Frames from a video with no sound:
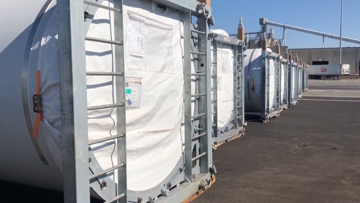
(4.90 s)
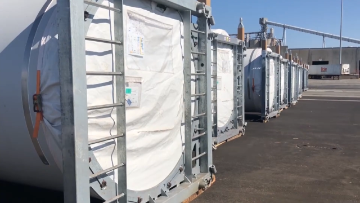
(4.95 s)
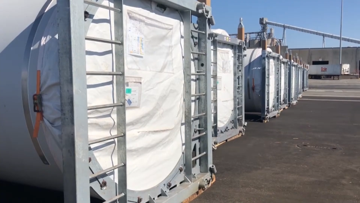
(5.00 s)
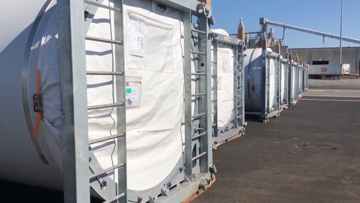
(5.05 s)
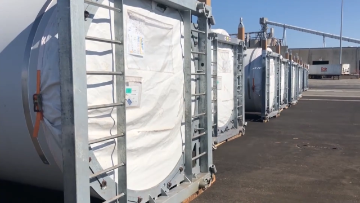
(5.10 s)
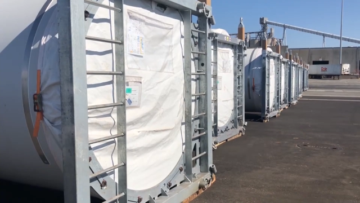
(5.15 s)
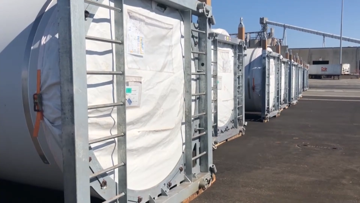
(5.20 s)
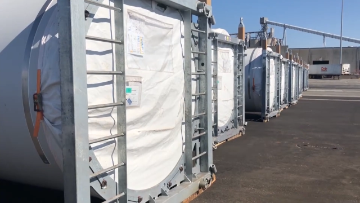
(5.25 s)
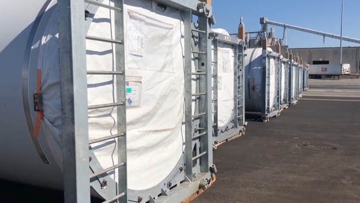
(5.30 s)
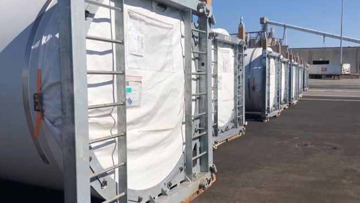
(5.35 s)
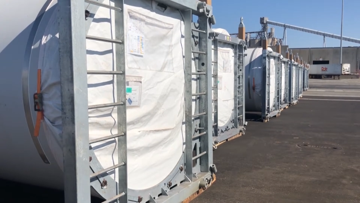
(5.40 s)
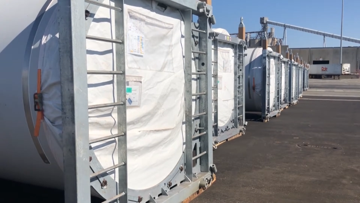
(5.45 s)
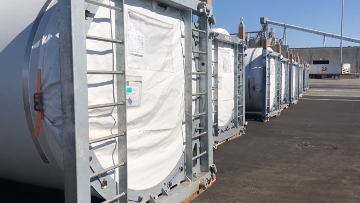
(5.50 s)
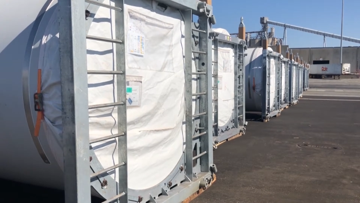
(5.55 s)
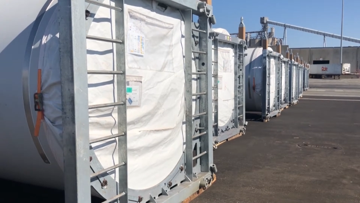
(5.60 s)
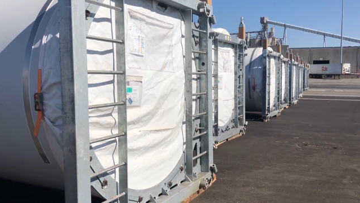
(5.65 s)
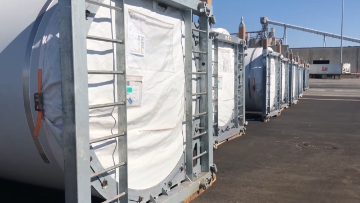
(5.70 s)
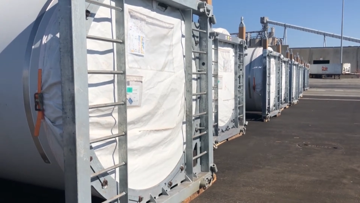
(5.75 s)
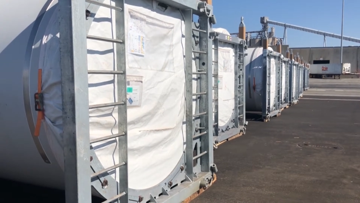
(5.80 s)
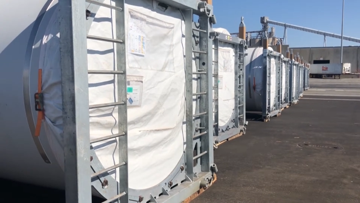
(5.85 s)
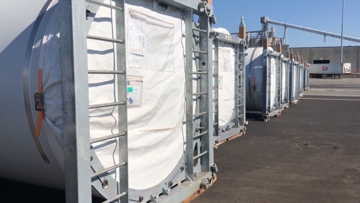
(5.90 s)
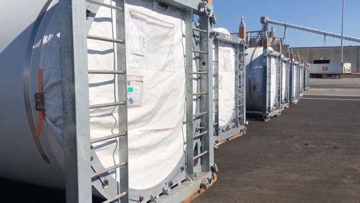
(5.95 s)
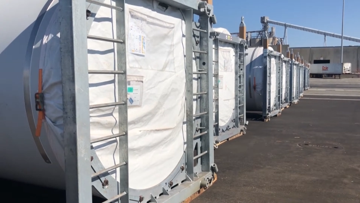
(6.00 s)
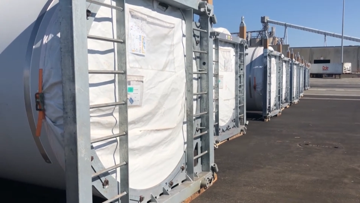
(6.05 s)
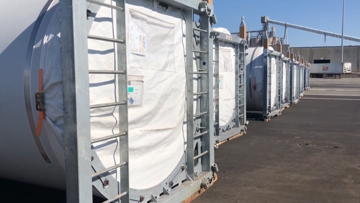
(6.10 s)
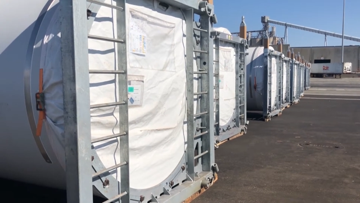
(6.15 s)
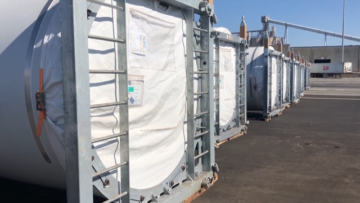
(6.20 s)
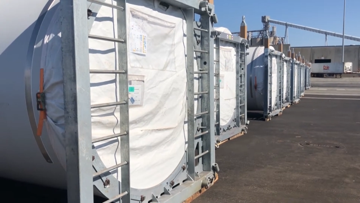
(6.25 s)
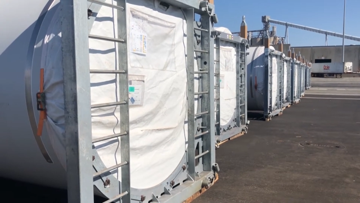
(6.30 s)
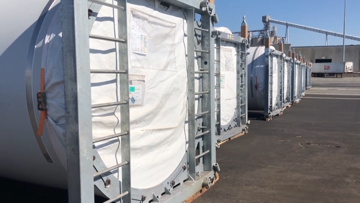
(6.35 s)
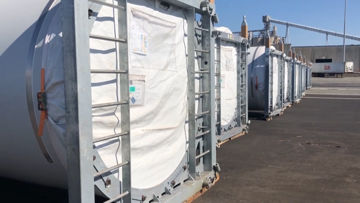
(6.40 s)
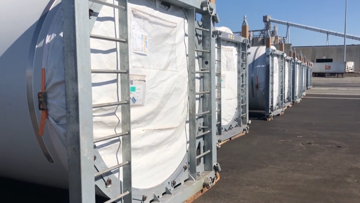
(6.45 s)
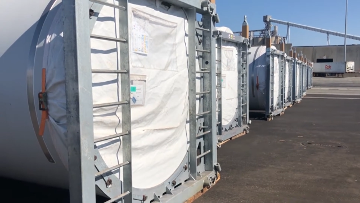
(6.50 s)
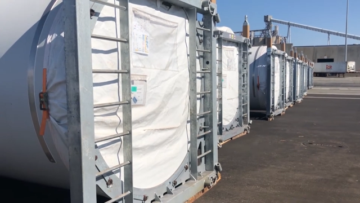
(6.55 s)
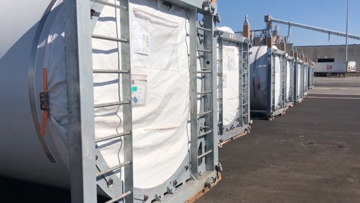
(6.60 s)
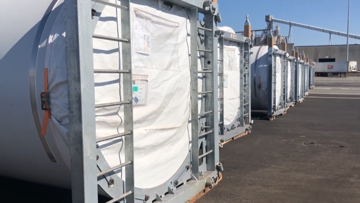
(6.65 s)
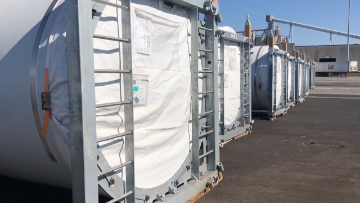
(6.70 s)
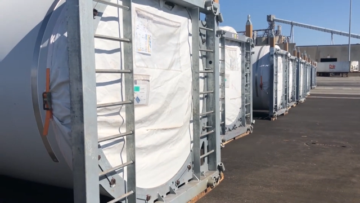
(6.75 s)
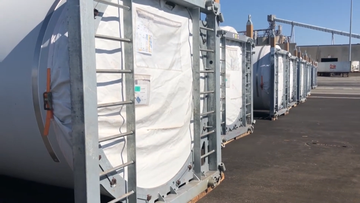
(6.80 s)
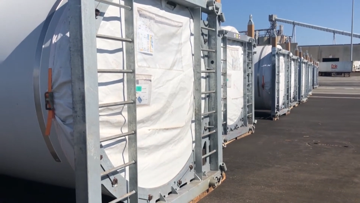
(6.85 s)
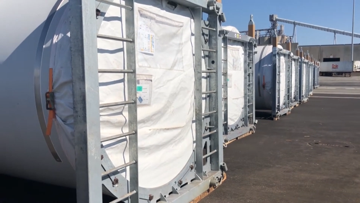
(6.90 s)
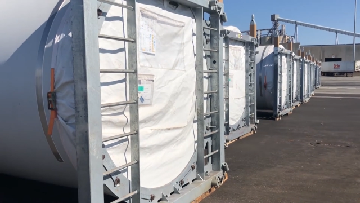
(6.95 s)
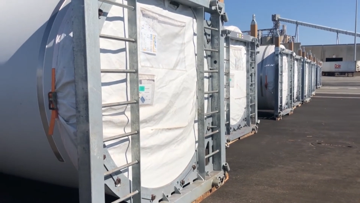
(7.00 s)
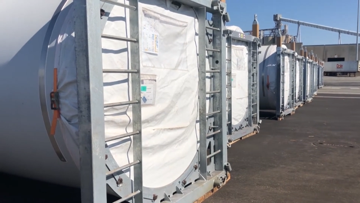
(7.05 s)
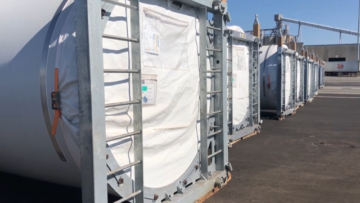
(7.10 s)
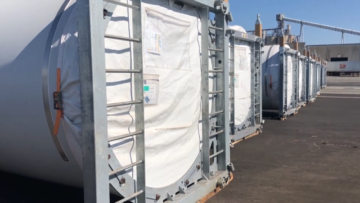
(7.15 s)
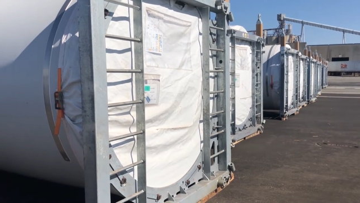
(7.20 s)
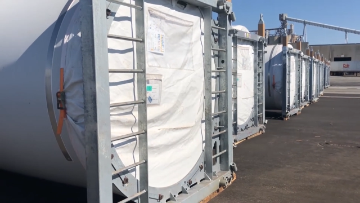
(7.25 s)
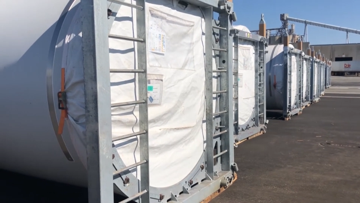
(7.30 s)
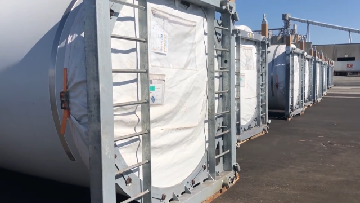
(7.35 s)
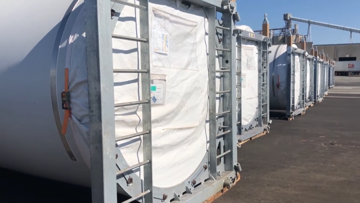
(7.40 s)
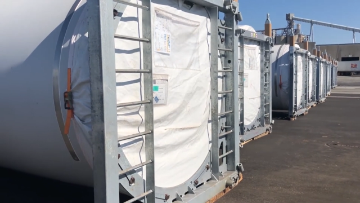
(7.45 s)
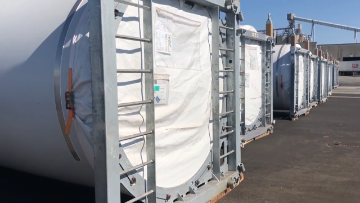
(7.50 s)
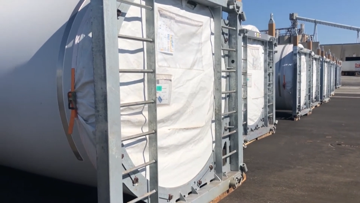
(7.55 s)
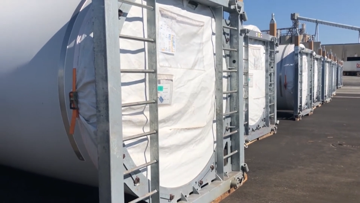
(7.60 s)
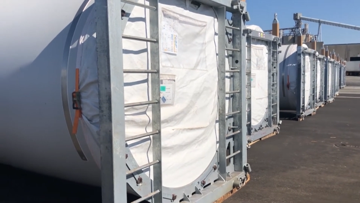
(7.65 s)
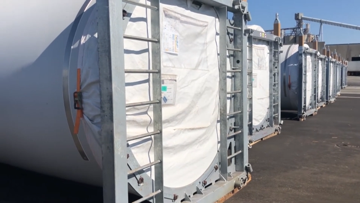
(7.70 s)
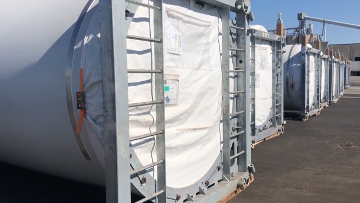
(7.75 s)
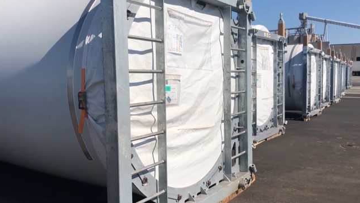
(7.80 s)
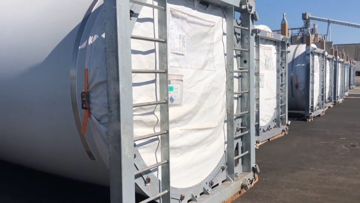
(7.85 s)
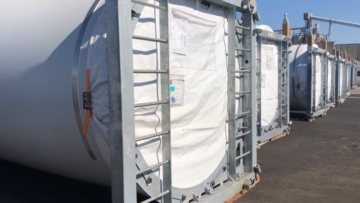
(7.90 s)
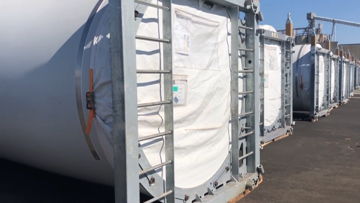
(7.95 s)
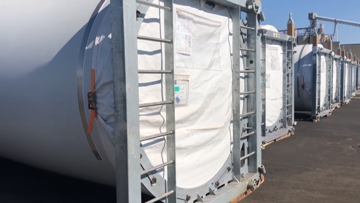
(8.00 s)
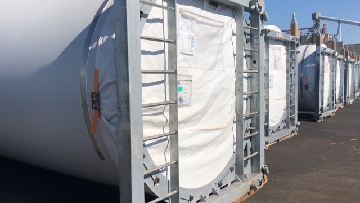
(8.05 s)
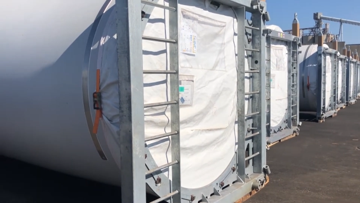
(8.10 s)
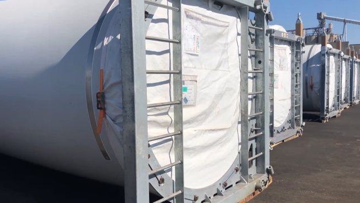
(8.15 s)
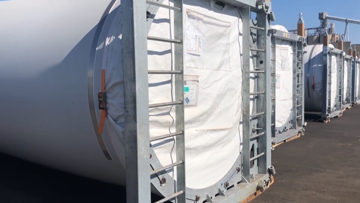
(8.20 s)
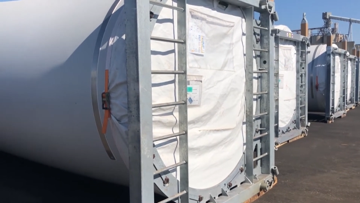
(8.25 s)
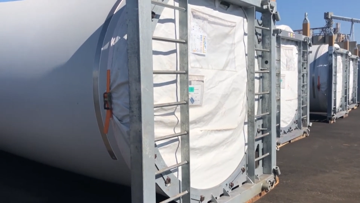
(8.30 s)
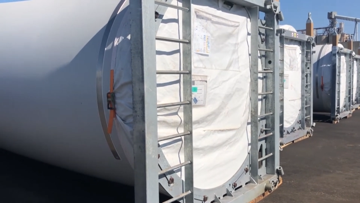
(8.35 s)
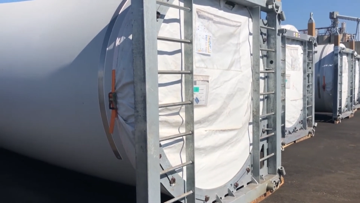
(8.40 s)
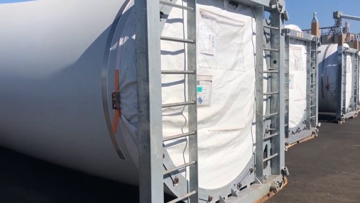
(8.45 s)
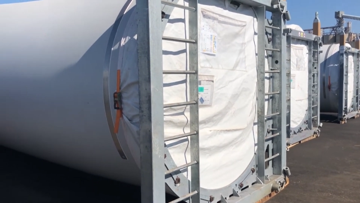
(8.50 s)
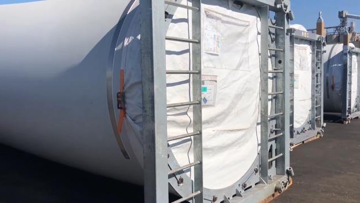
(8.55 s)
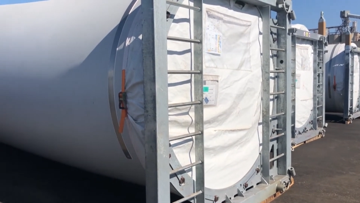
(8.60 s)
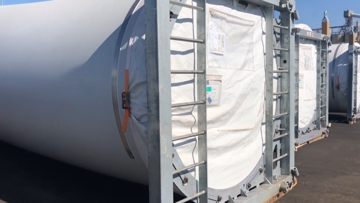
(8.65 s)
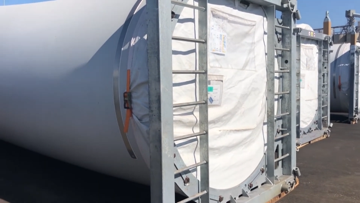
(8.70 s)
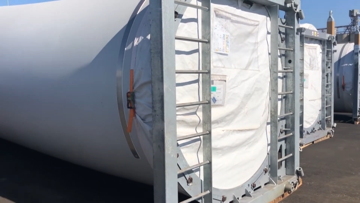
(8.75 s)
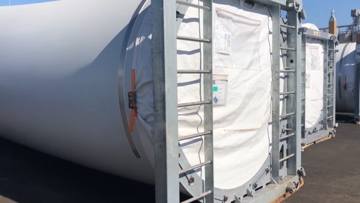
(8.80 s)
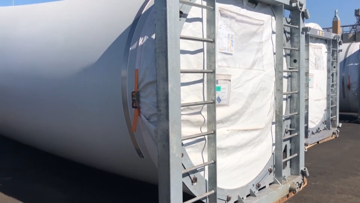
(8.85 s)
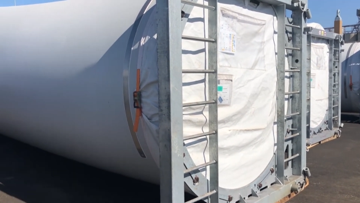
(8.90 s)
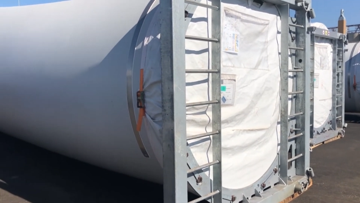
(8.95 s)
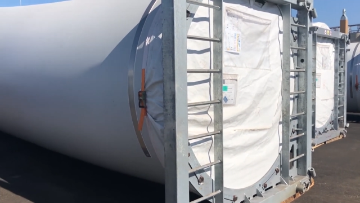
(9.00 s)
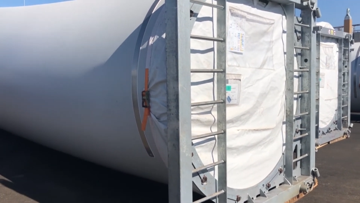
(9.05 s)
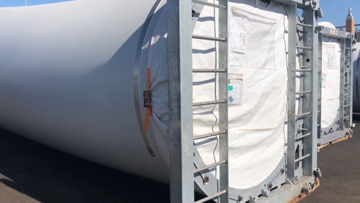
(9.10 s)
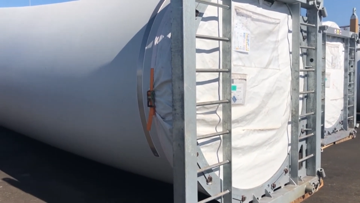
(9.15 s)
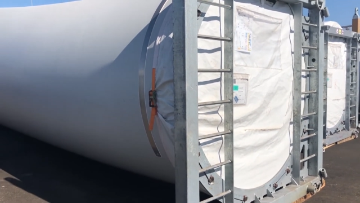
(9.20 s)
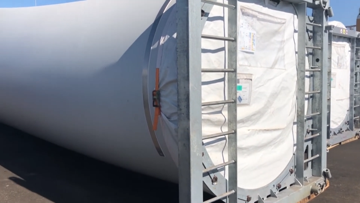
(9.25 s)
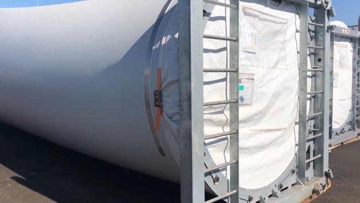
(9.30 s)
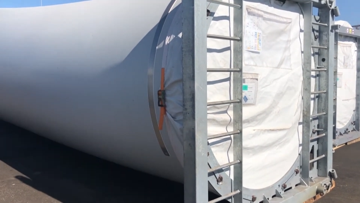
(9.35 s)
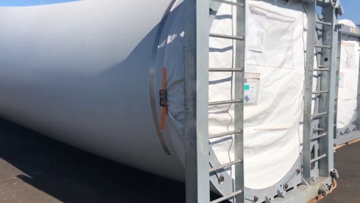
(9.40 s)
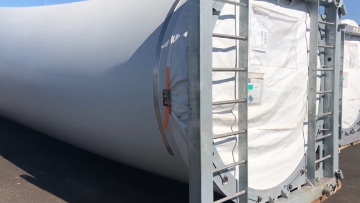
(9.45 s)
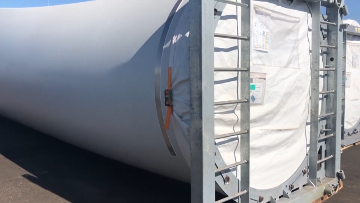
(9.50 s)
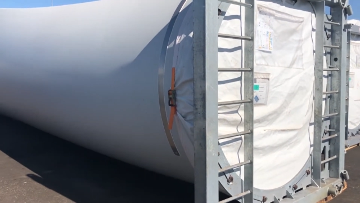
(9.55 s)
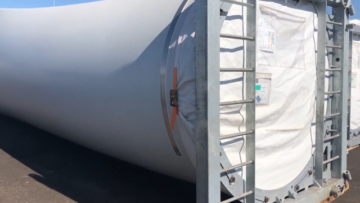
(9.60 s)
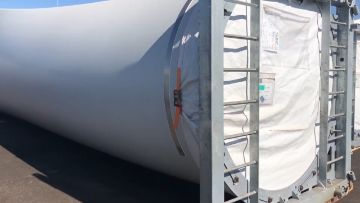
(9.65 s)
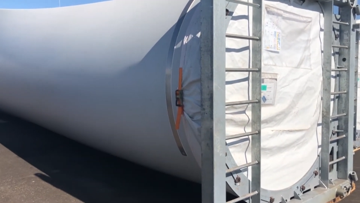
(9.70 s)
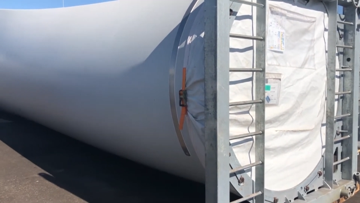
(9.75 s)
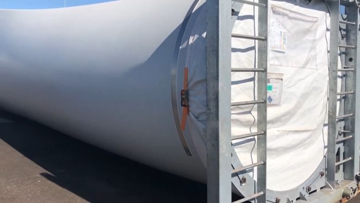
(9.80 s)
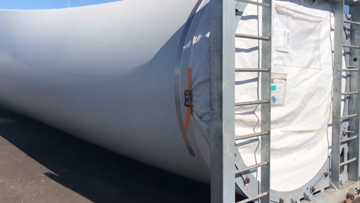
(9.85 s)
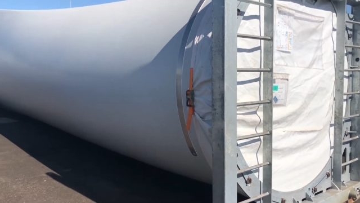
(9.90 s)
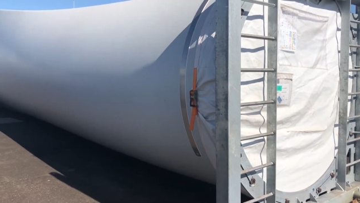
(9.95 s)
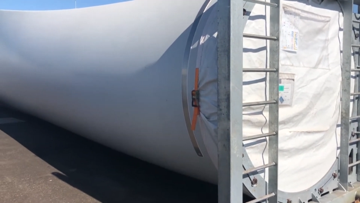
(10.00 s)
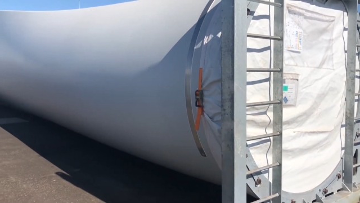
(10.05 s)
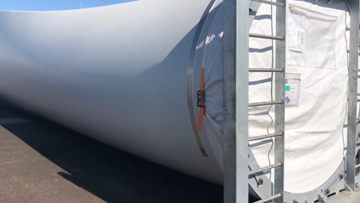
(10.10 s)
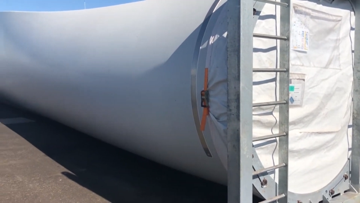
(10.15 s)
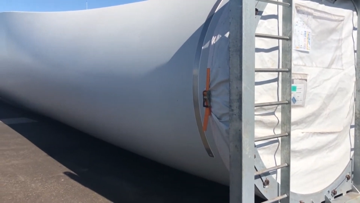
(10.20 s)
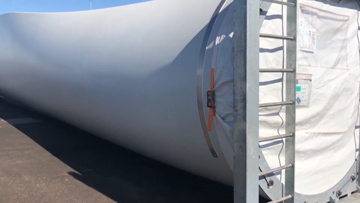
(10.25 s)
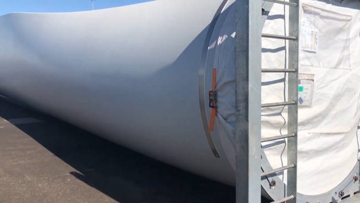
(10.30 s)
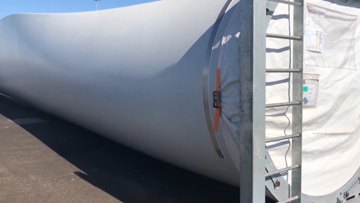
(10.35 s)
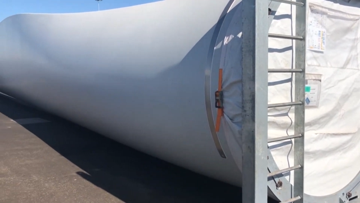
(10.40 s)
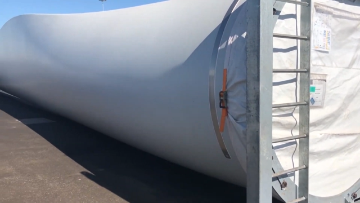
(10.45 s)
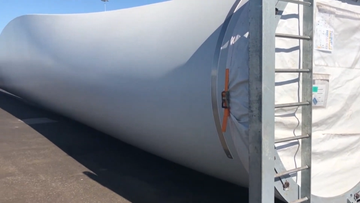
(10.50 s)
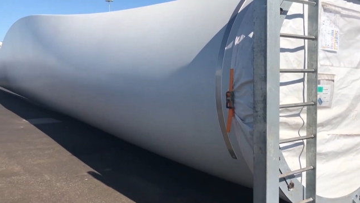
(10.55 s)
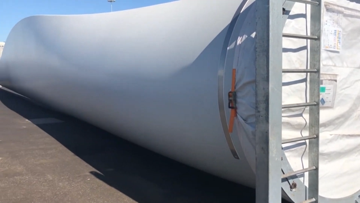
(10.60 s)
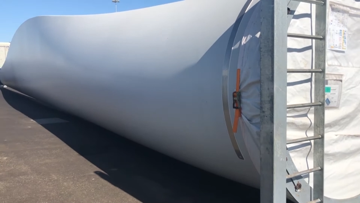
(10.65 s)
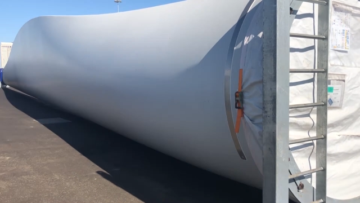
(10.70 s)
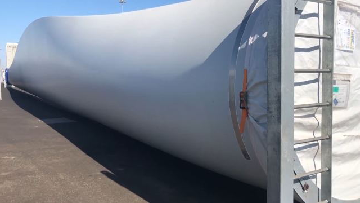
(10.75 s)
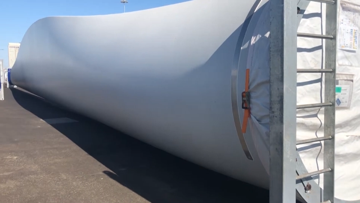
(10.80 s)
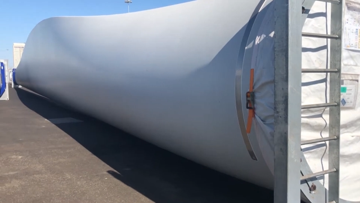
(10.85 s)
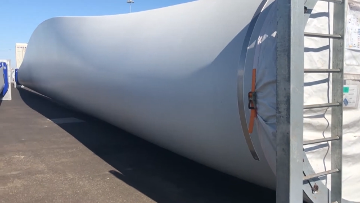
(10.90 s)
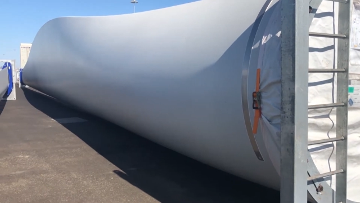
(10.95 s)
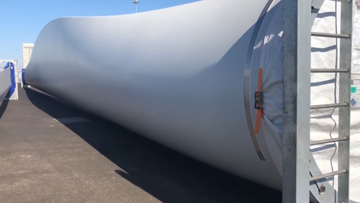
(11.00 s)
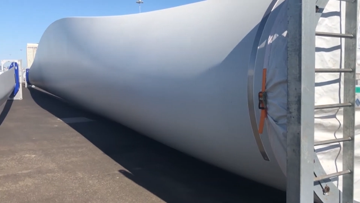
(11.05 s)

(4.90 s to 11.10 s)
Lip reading: Nobody's mouth can be seen.